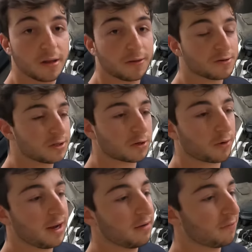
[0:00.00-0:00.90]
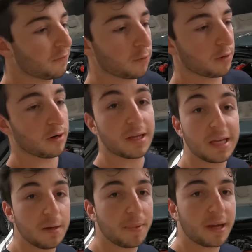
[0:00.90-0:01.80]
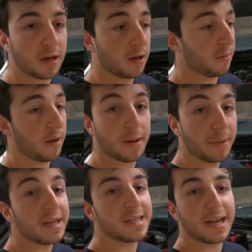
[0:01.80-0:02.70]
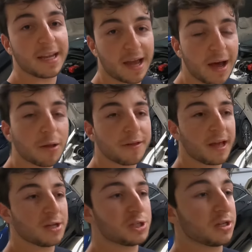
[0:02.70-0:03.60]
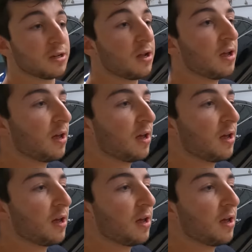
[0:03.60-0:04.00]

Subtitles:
Those are great for keeping and maintaining a healthy engine,